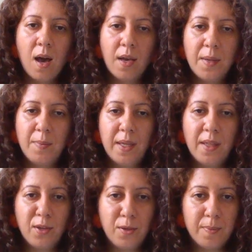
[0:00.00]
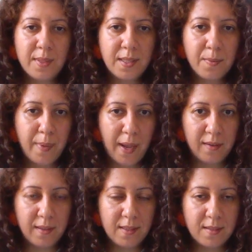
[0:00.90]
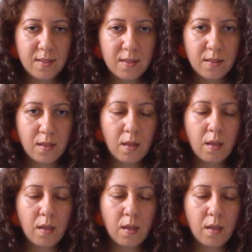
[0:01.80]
Hi, ABA therapists and parents.